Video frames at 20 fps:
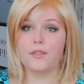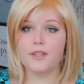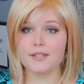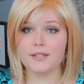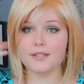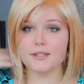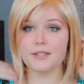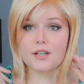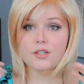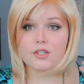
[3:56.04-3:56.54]

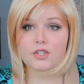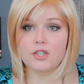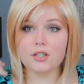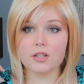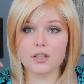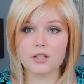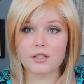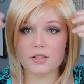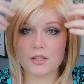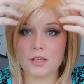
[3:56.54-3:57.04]
this is how
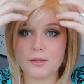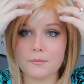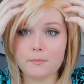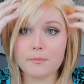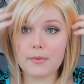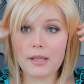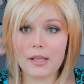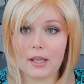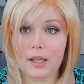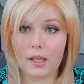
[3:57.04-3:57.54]
she looks
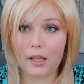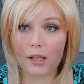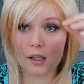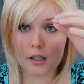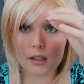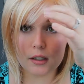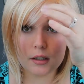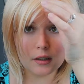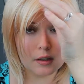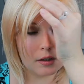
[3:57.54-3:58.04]
on
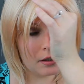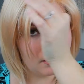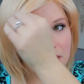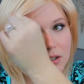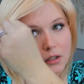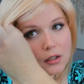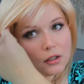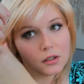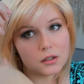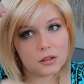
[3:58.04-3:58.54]
me.
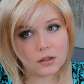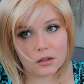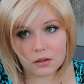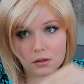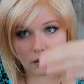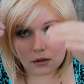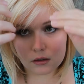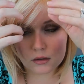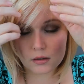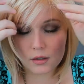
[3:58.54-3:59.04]

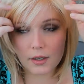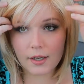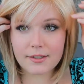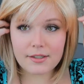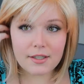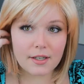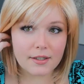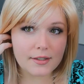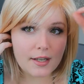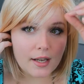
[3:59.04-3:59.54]

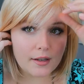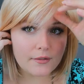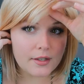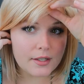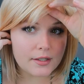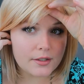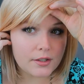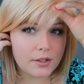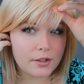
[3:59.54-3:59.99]
It does have these